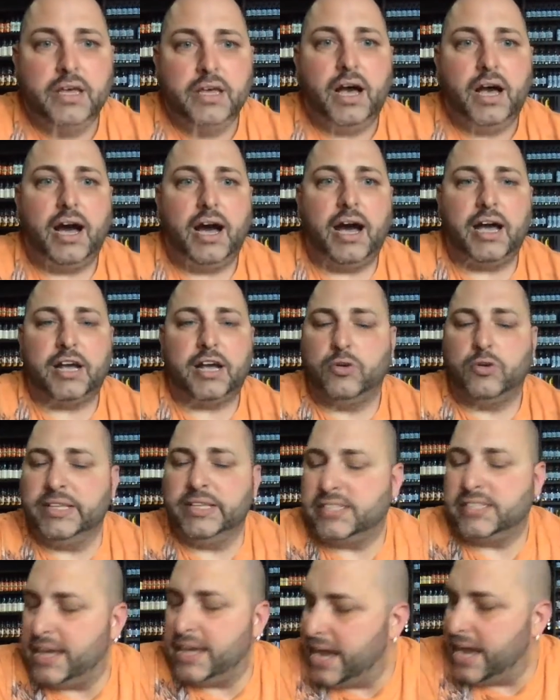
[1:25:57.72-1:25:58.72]
Uh,
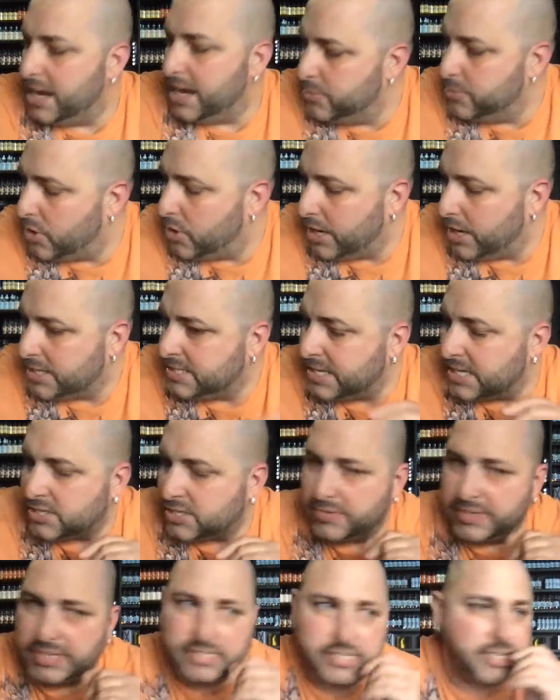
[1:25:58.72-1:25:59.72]
Quincy, any more accessories?